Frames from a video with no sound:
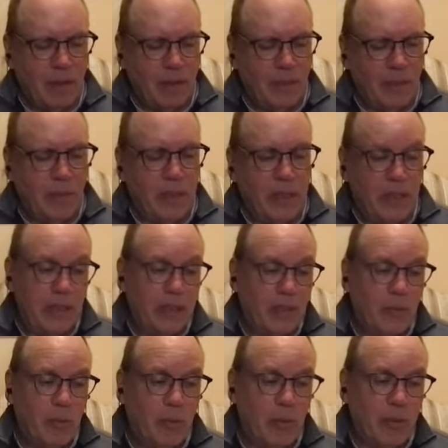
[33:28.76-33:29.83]
but it is
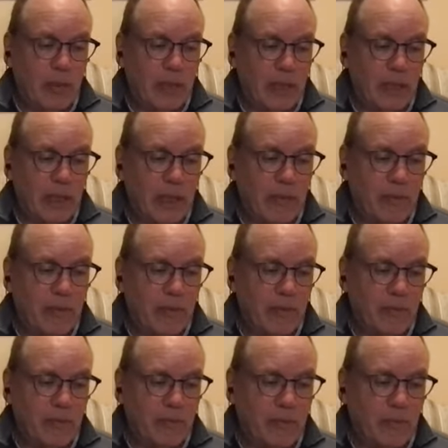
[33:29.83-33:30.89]
important to kind of
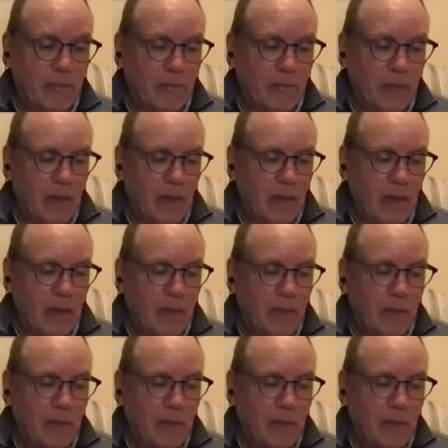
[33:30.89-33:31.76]
uh,